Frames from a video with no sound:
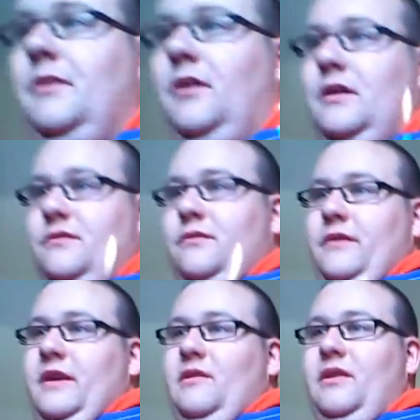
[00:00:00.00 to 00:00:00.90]
balls
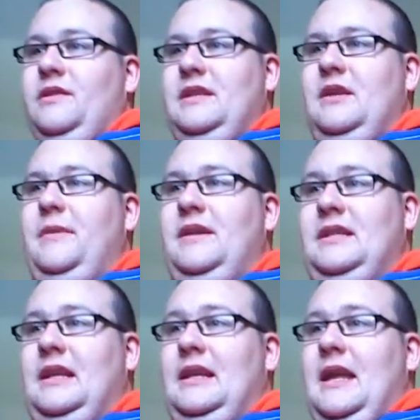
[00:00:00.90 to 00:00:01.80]
Regal runs out
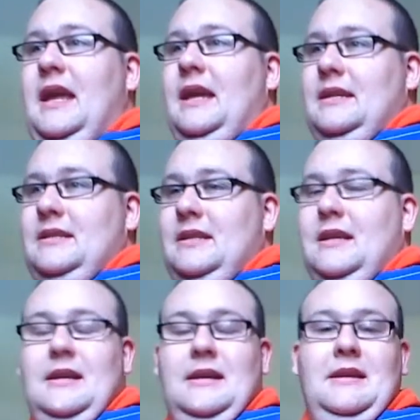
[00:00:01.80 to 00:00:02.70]
basically naked
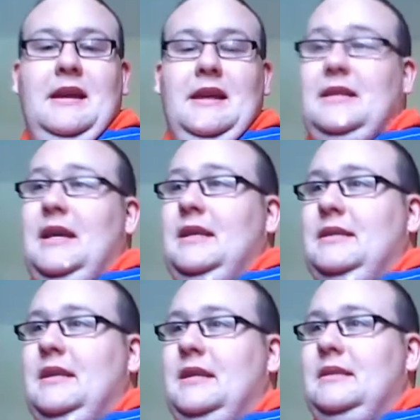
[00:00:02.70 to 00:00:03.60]
Teddy
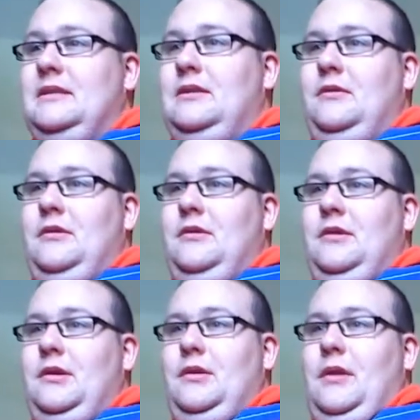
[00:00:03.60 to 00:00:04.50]
says
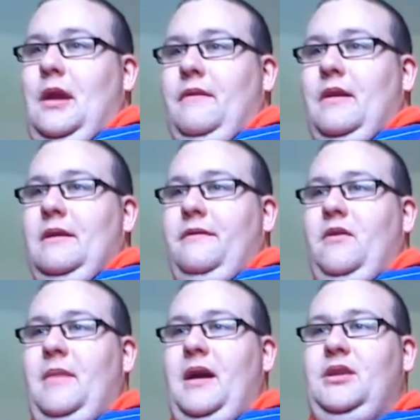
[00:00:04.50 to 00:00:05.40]
you get ready
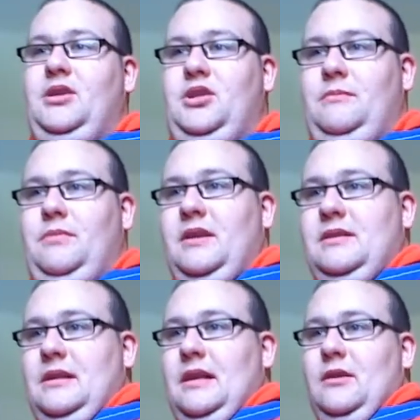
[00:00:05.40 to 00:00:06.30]
for a match
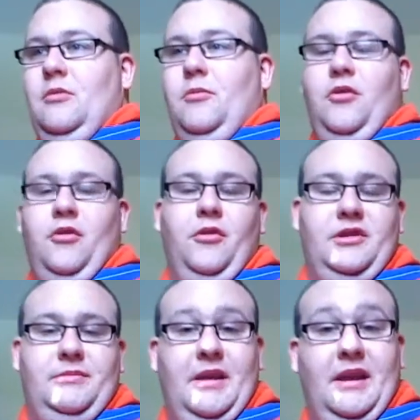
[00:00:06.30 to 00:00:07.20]
basically no more
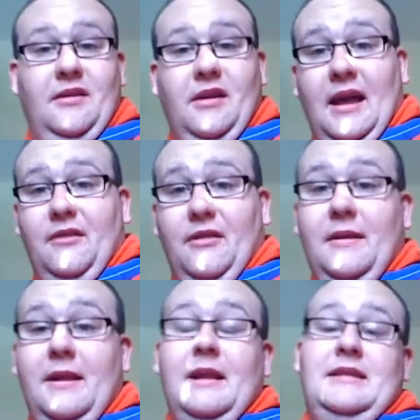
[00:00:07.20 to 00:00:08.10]
horseplay and all that crap
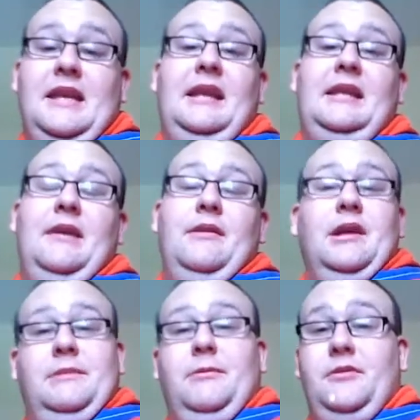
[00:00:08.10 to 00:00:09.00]
technically you're
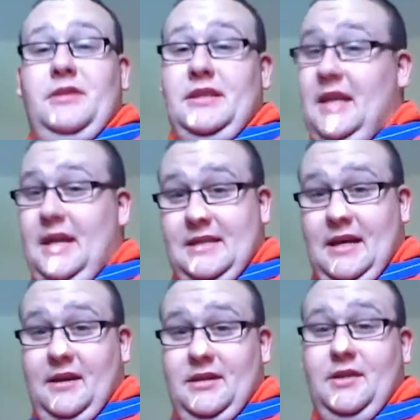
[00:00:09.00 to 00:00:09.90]
not supposed to see his
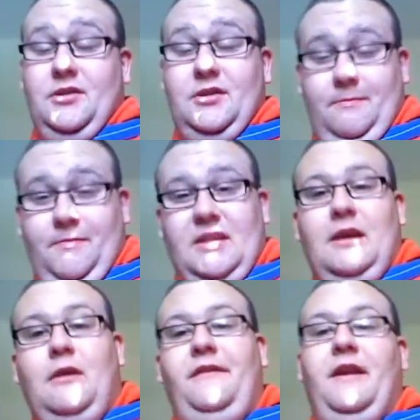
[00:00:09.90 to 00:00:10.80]
arse it just the
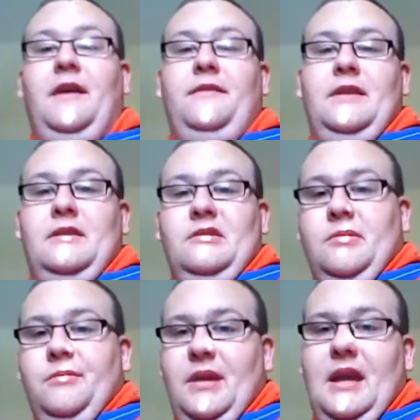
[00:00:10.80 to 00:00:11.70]
tail fell off and
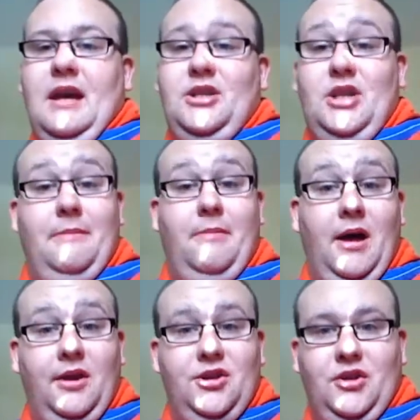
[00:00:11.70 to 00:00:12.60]
WWE actually
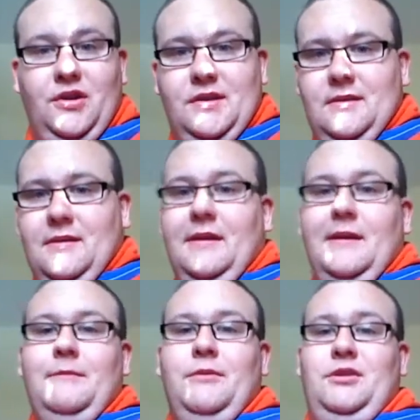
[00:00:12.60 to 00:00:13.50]
apologised
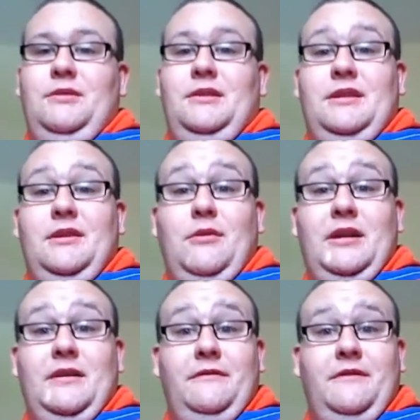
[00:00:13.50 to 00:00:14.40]
which was
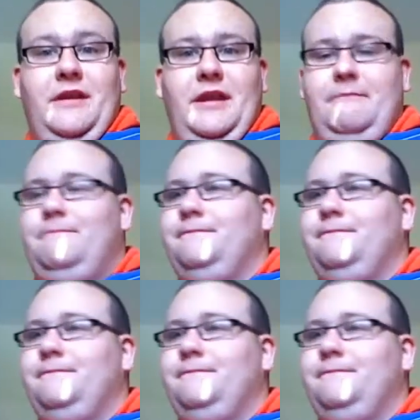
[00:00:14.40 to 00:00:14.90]
quite funny